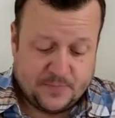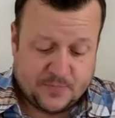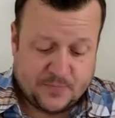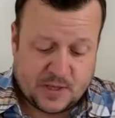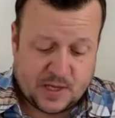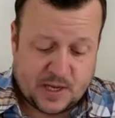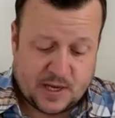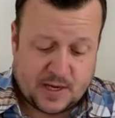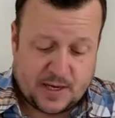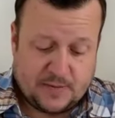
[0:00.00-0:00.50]

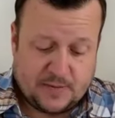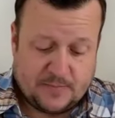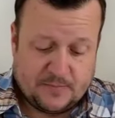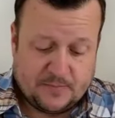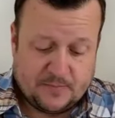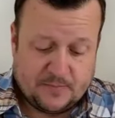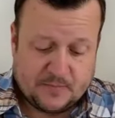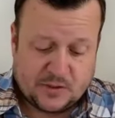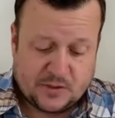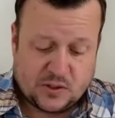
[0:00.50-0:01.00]
yeah,
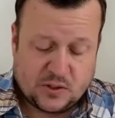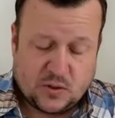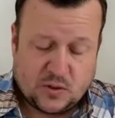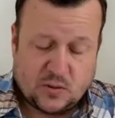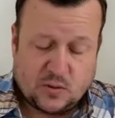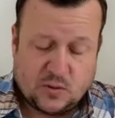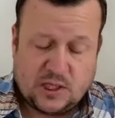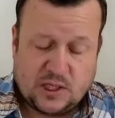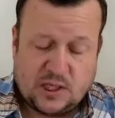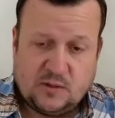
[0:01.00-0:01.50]

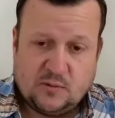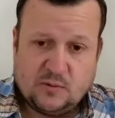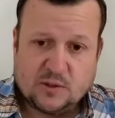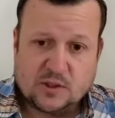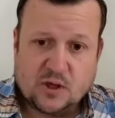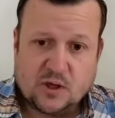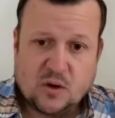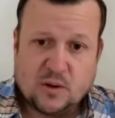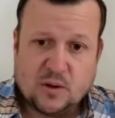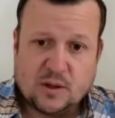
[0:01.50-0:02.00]
so he was
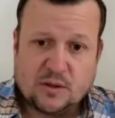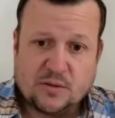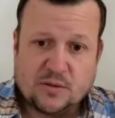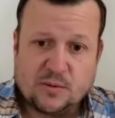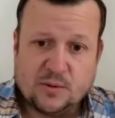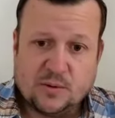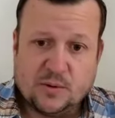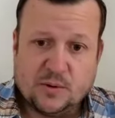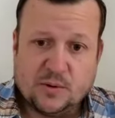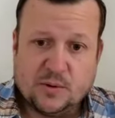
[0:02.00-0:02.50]
going
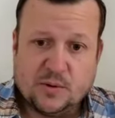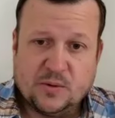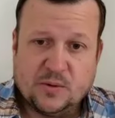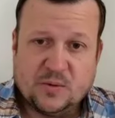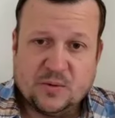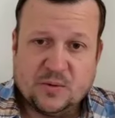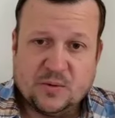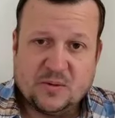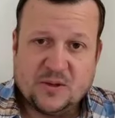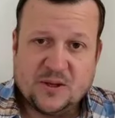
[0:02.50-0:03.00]
through
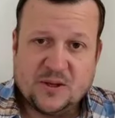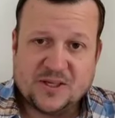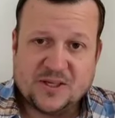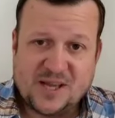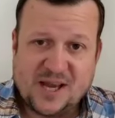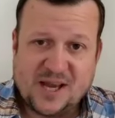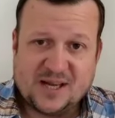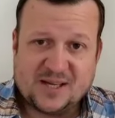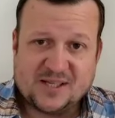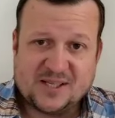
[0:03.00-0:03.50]
the
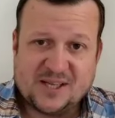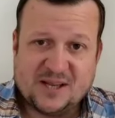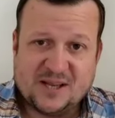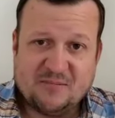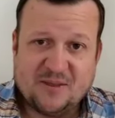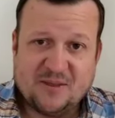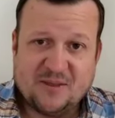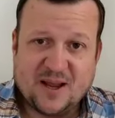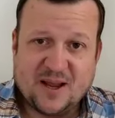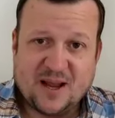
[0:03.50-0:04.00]
exact same
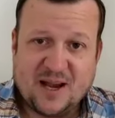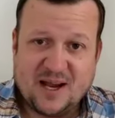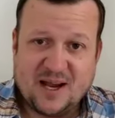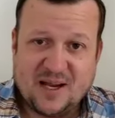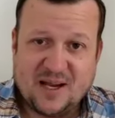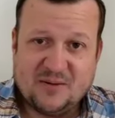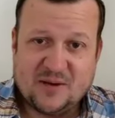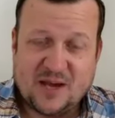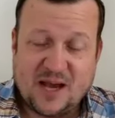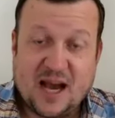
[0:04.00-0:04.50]
thing
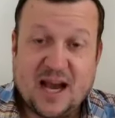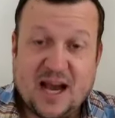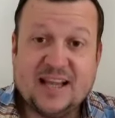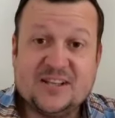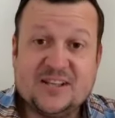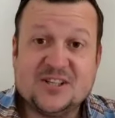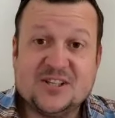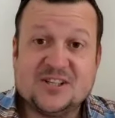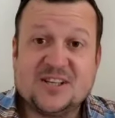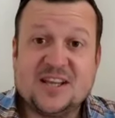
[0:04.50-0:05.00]
I
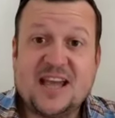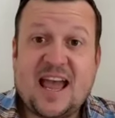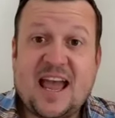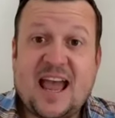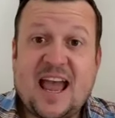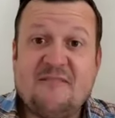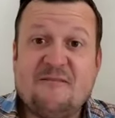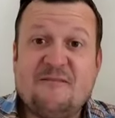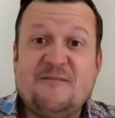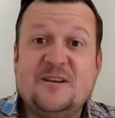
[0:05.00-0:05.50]
just
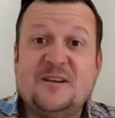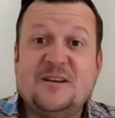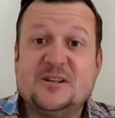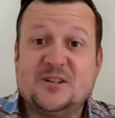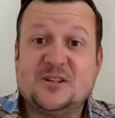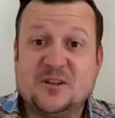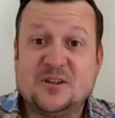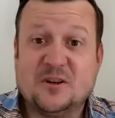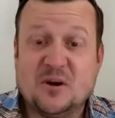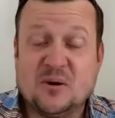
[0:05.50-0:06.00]

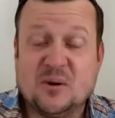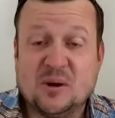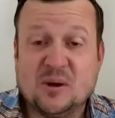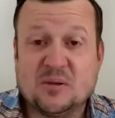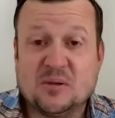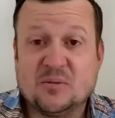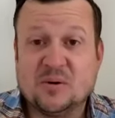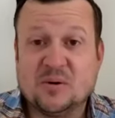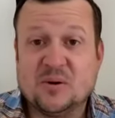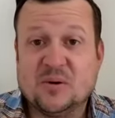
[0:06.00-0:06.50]
finished going
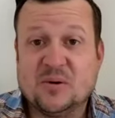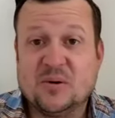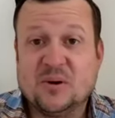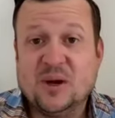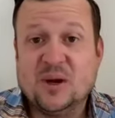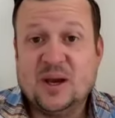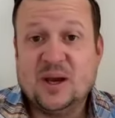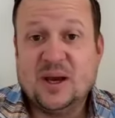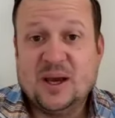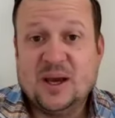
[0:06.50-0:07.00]
through,
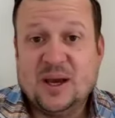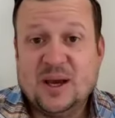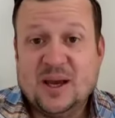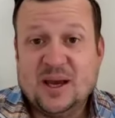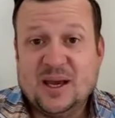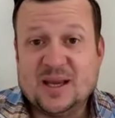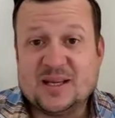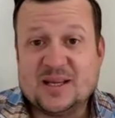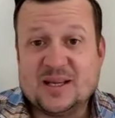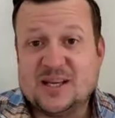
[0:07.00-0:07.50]

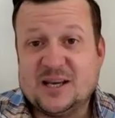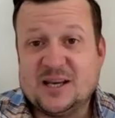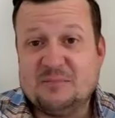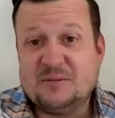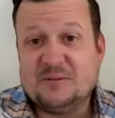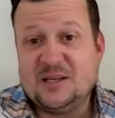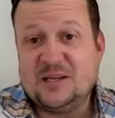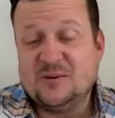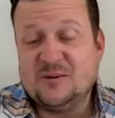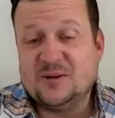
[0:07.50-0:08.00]
except
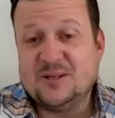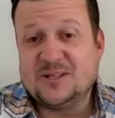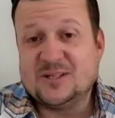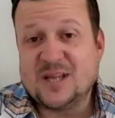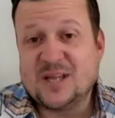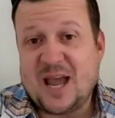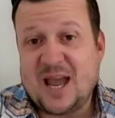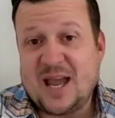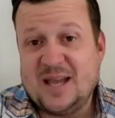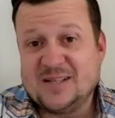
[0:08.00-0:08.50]
he
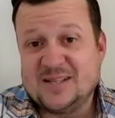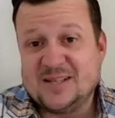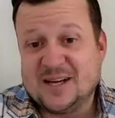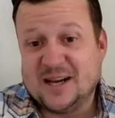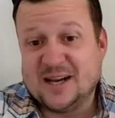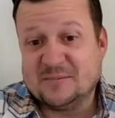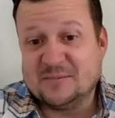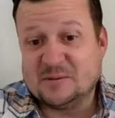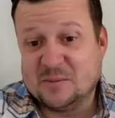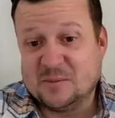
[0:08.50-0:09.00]
was 8
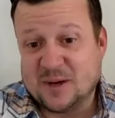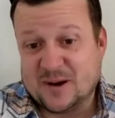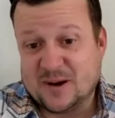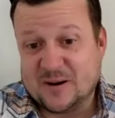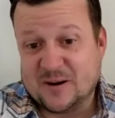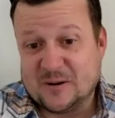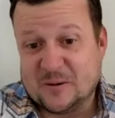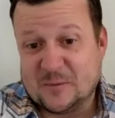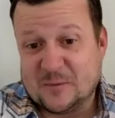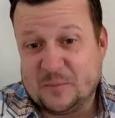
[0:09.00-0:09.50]
times
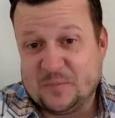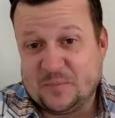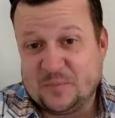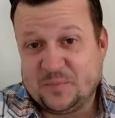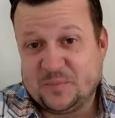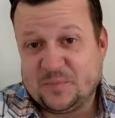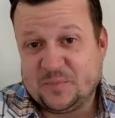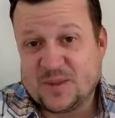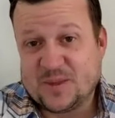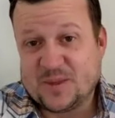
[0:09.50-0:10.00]
bigger.
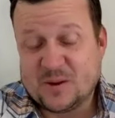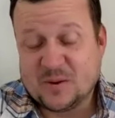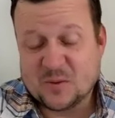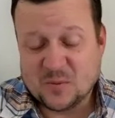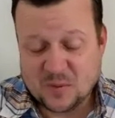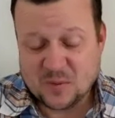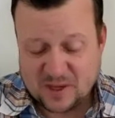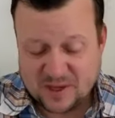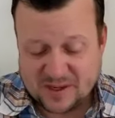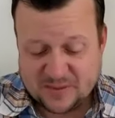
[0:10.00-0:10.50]

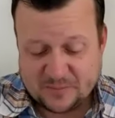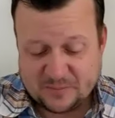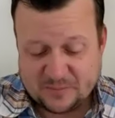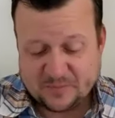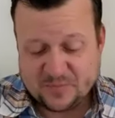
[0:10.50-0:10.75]
Right.